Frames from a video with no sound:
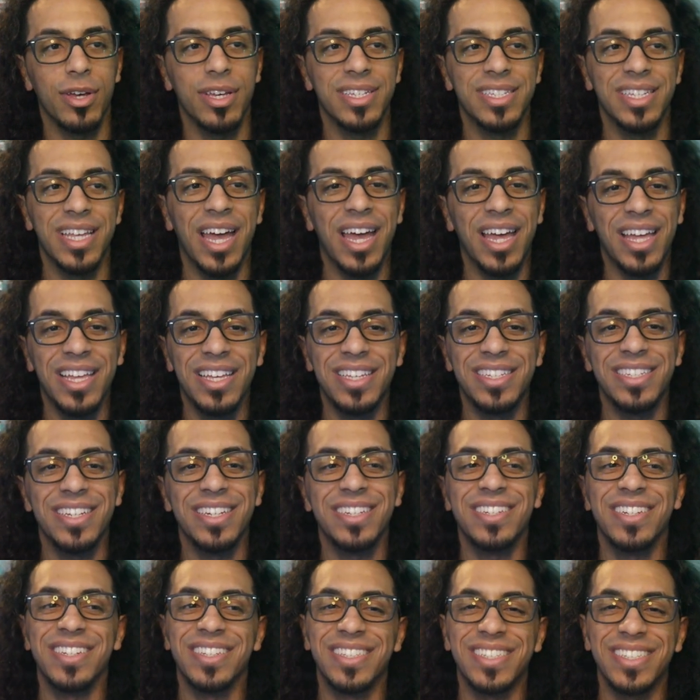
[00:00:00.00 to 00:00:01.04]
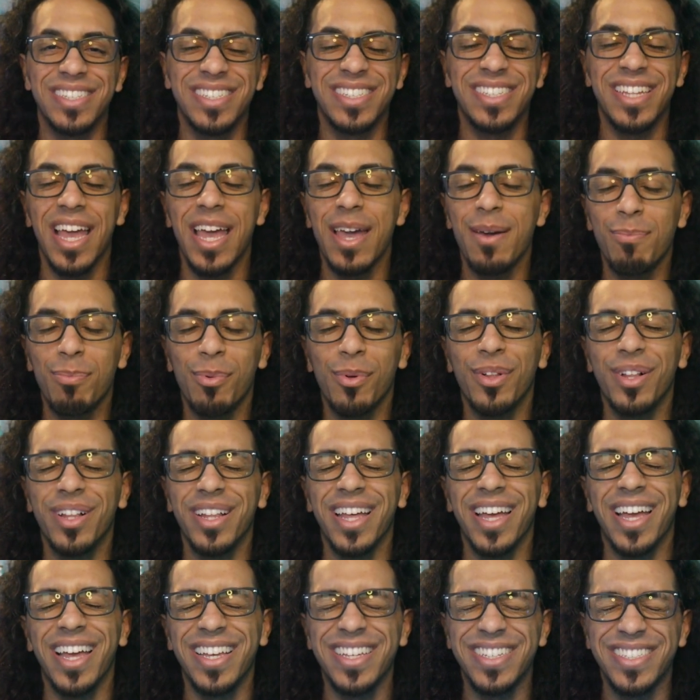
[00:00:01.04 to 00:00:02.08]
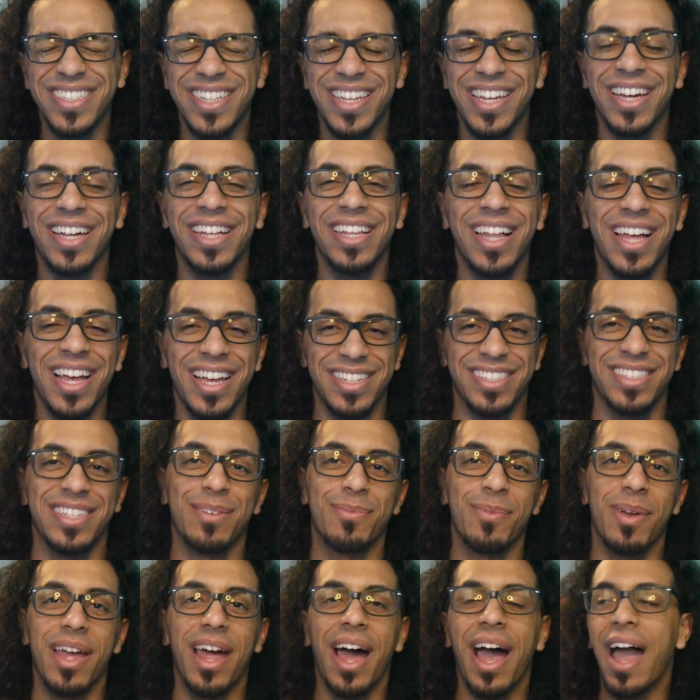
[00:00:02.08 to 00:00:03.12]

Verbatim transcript: because that is such a staple, instant classic, man.